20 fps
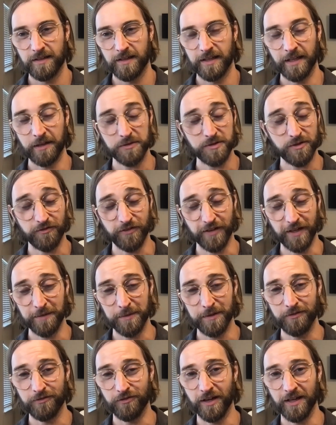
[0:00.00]
that was a
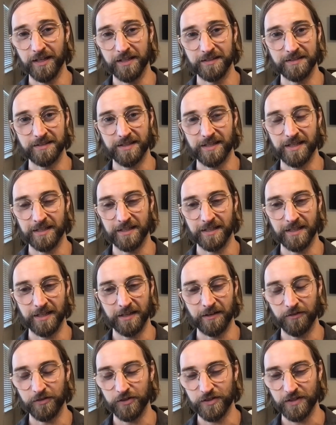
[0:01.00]
family friend, and
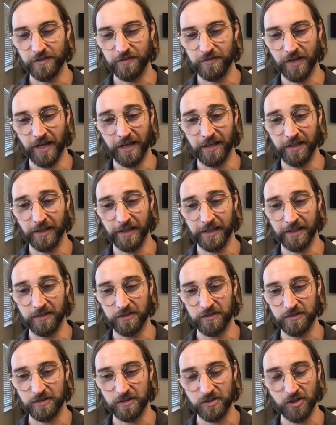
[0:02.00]
I've even had like
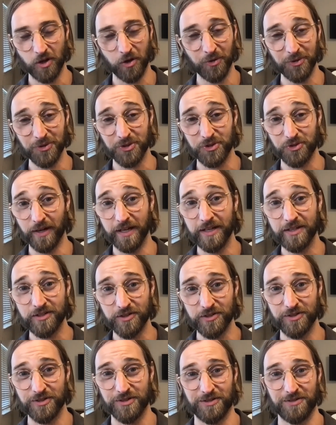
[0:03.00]
just total
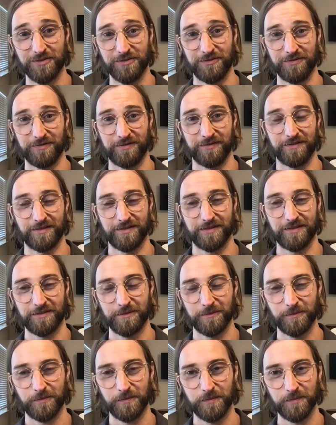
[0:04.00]
strangers
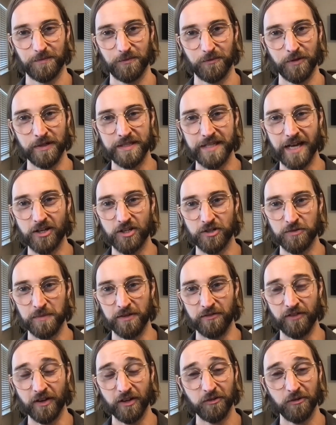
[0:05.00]
reach out to
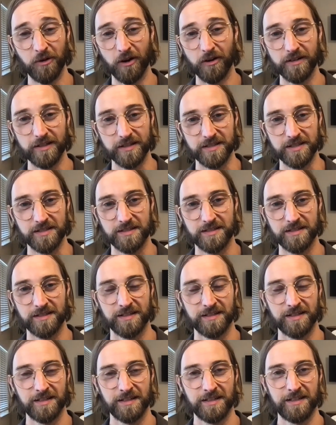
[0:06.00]
me, fellow artists
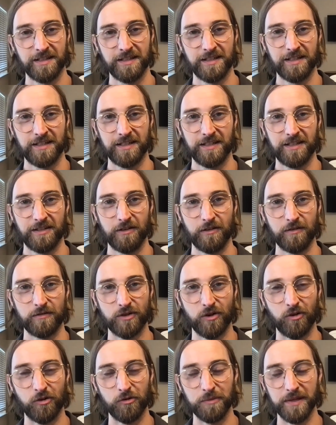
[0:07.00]
who
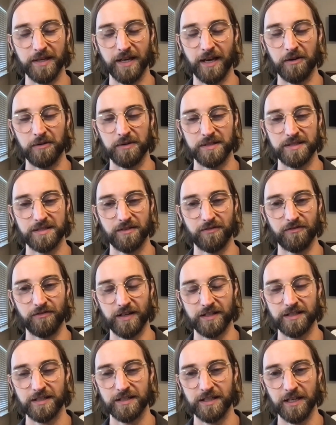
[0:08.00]
told me how it's
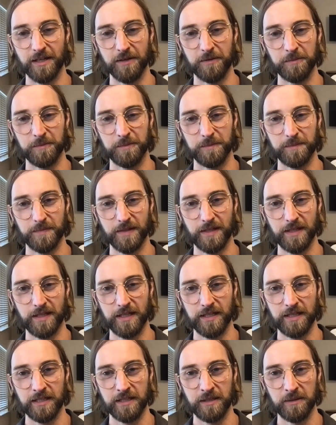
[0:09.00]
affected them
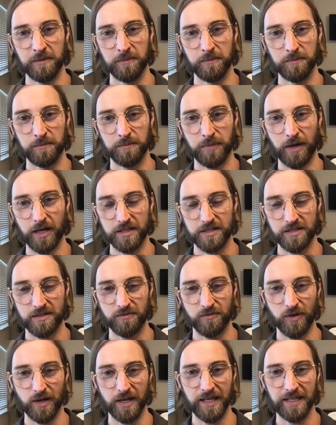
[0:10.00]
in a
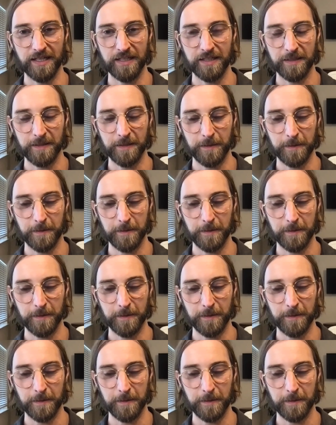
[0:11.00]
positive way.